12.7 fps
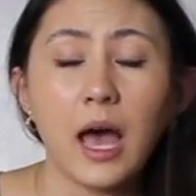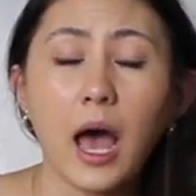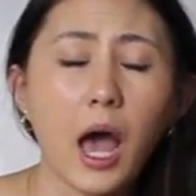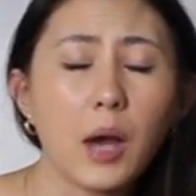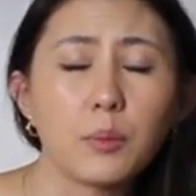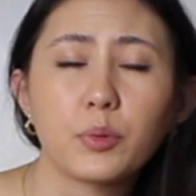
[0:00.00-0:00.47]

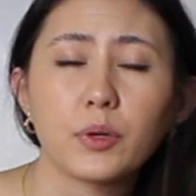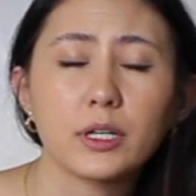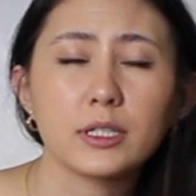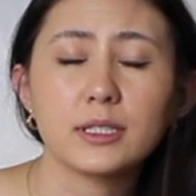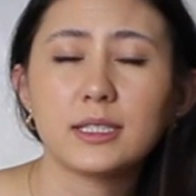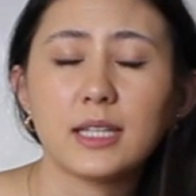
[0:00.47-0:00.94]

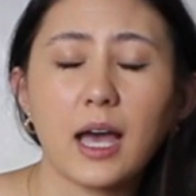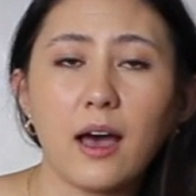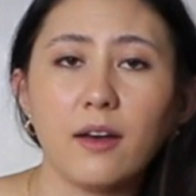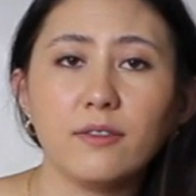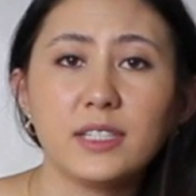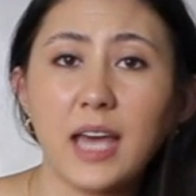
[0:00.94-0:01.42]
upwards
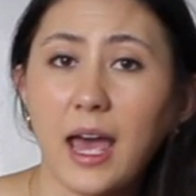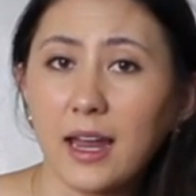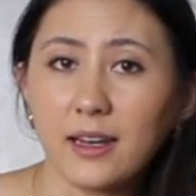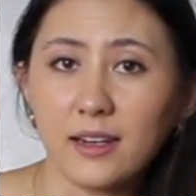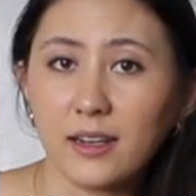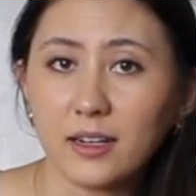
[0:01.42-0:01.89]
of
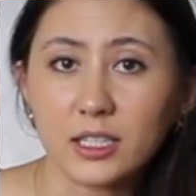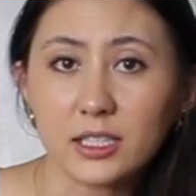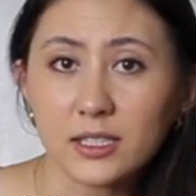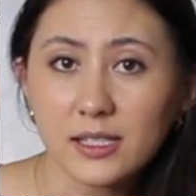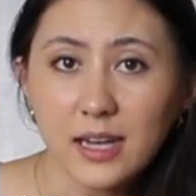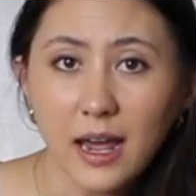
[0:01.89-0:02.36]
10
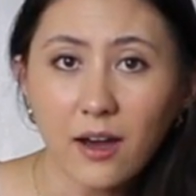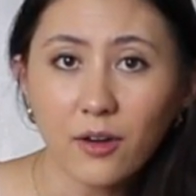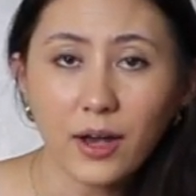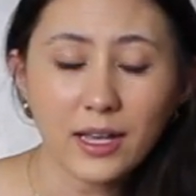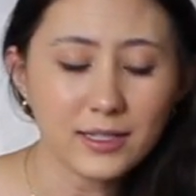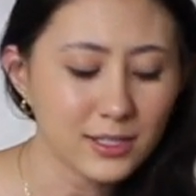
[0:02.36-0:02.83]
years now,
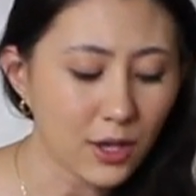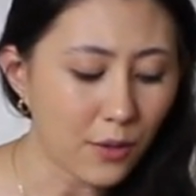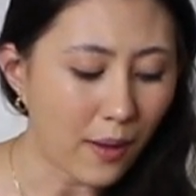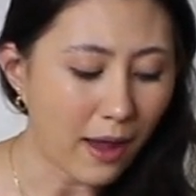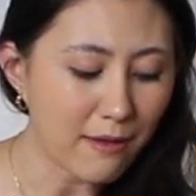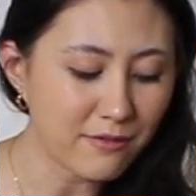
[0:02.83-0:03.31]
and so I
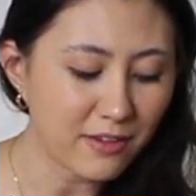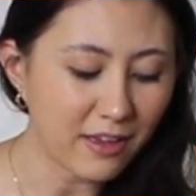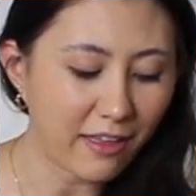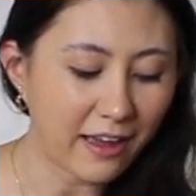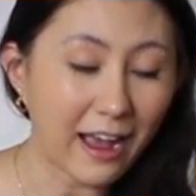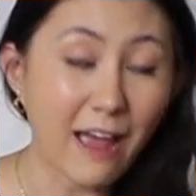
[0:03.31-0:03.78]
feel
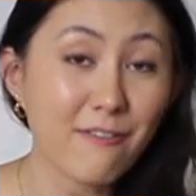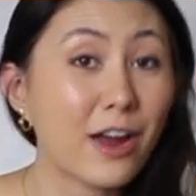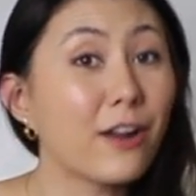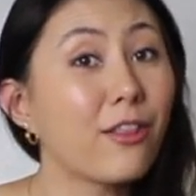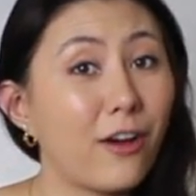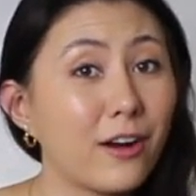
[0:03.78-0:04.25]
like I've had a
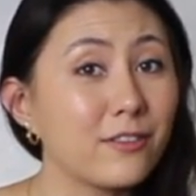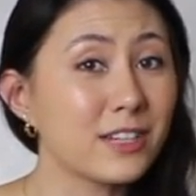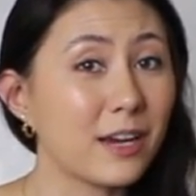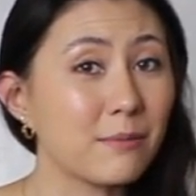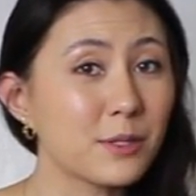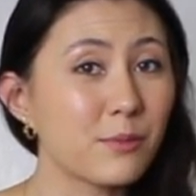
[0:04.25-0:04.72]
lot of
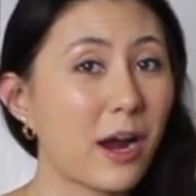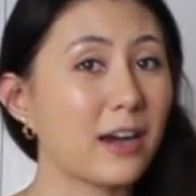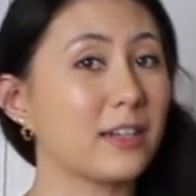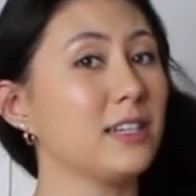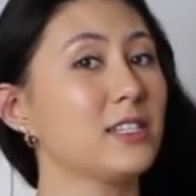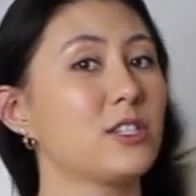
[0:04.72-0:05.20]
time to
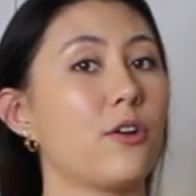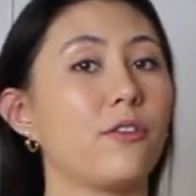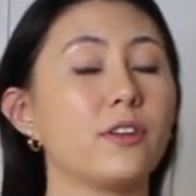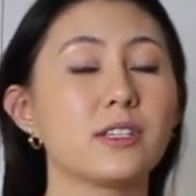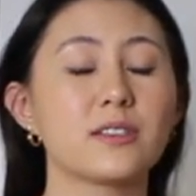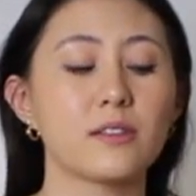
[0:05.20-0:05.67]
practice. So if it
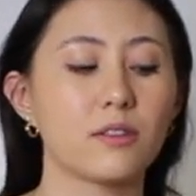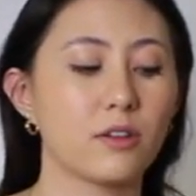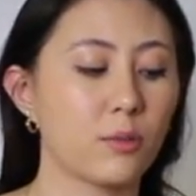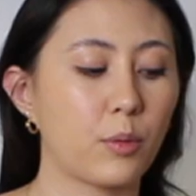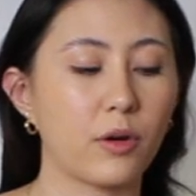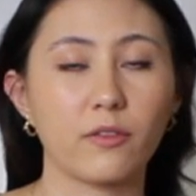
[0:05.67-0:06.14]
doesn't look
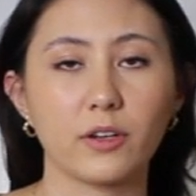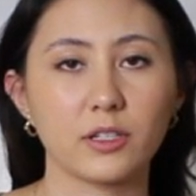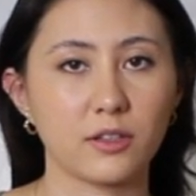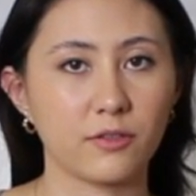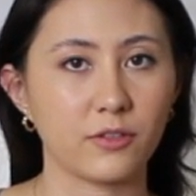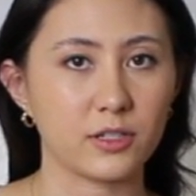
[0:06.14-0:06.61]
perfect the
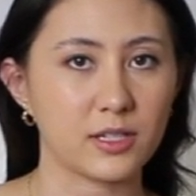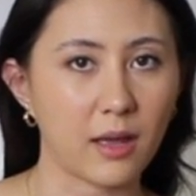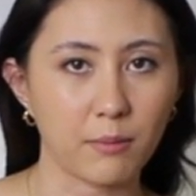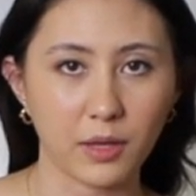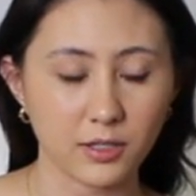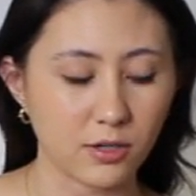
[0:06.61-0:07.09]
first time,
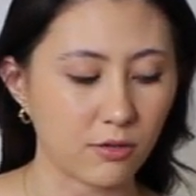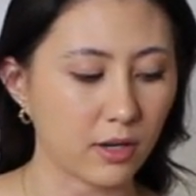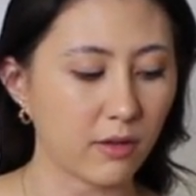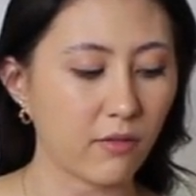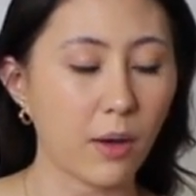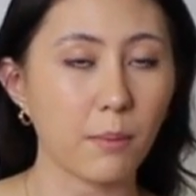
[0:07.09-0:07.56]
like, don't give
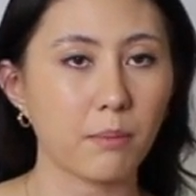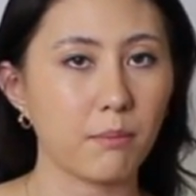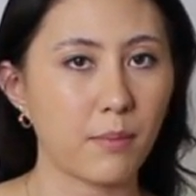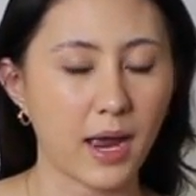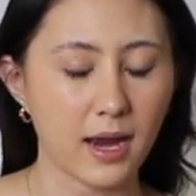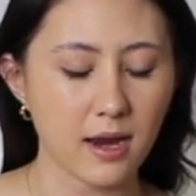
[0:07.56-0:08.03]
up.
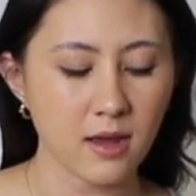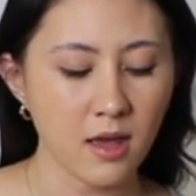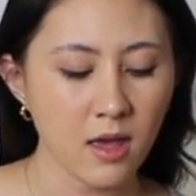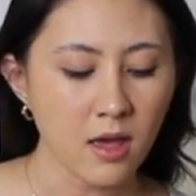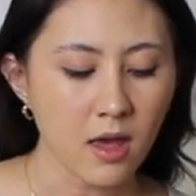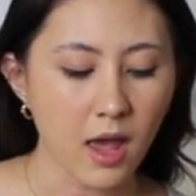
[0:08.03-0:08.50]
My
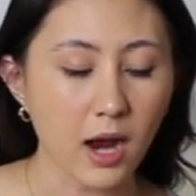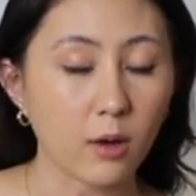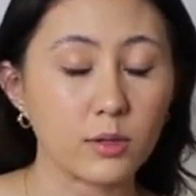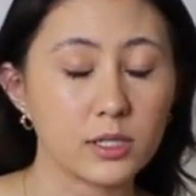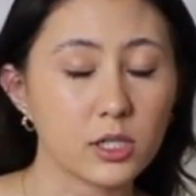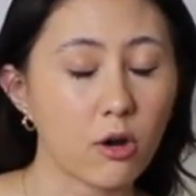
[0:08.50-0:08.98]
hair
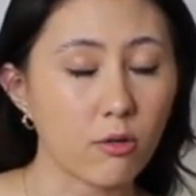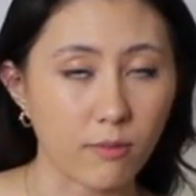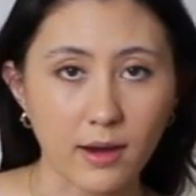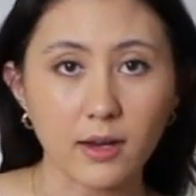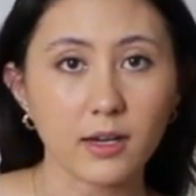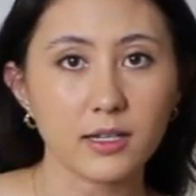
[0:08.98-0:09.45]
was
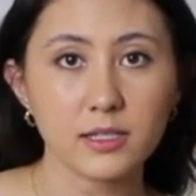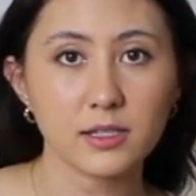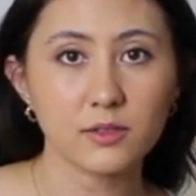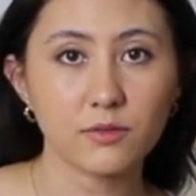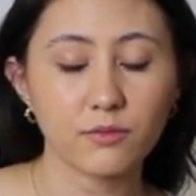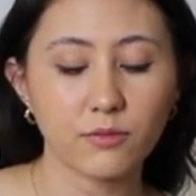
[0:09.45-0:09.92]

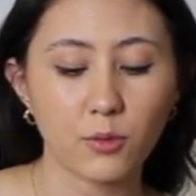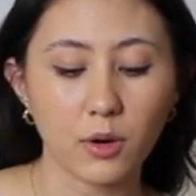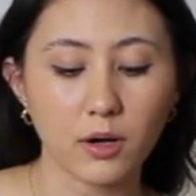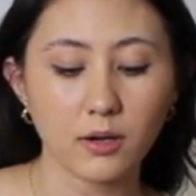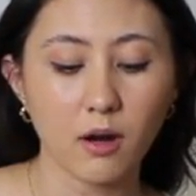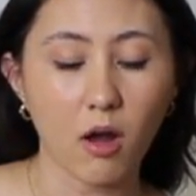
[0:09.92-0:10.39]
horrendous
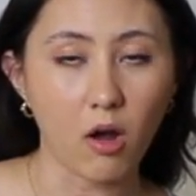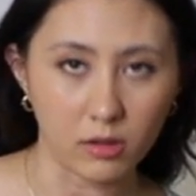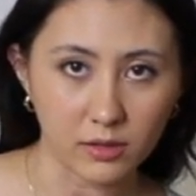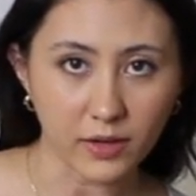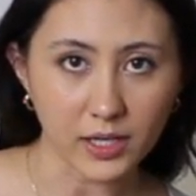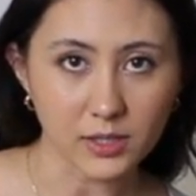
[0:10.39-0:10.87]
for all
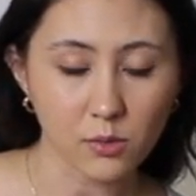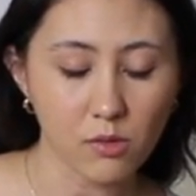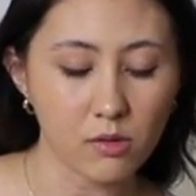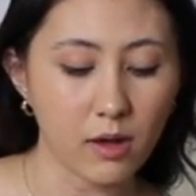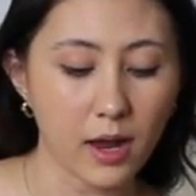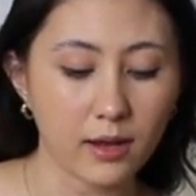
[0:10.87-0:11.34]
of high
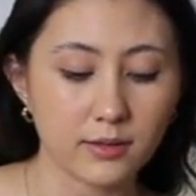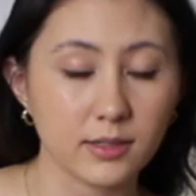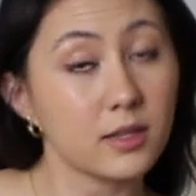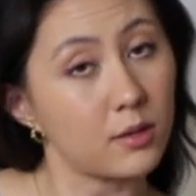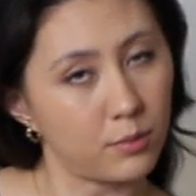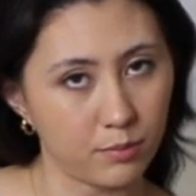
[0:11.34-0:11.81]
school and
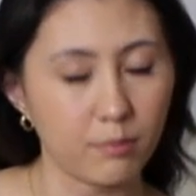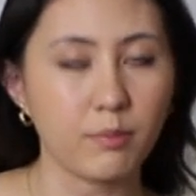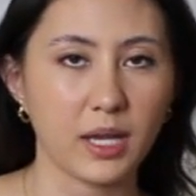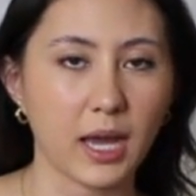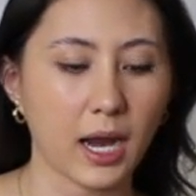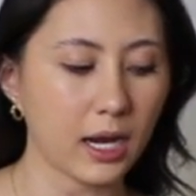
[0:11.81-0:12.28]
the
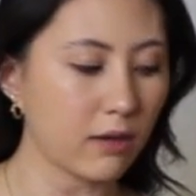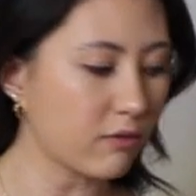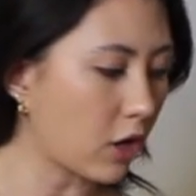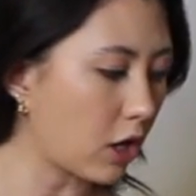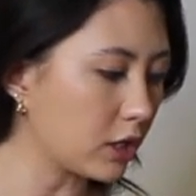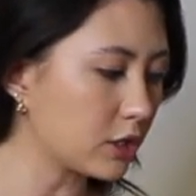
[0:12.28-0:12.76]
beginning of
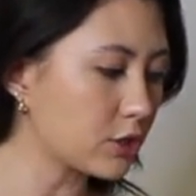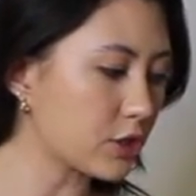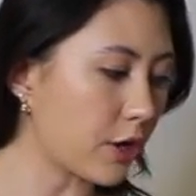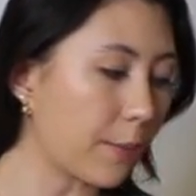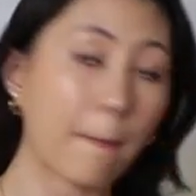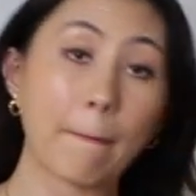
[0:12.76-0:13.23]
college,
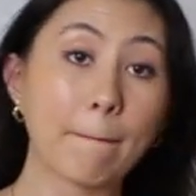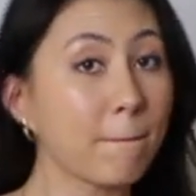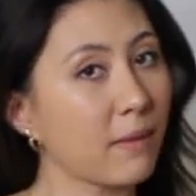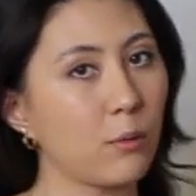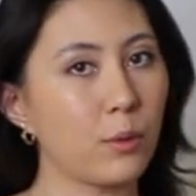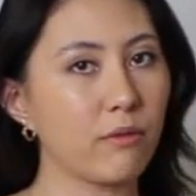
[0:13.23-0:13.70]
so
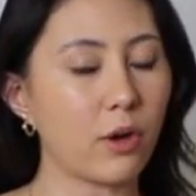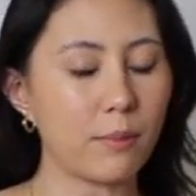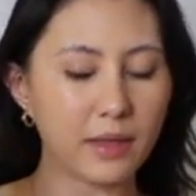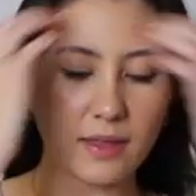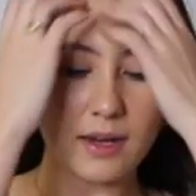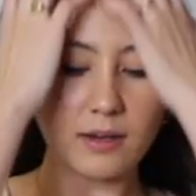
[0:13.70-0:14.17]
we've all been
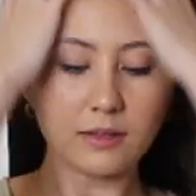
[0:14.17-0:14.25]
there.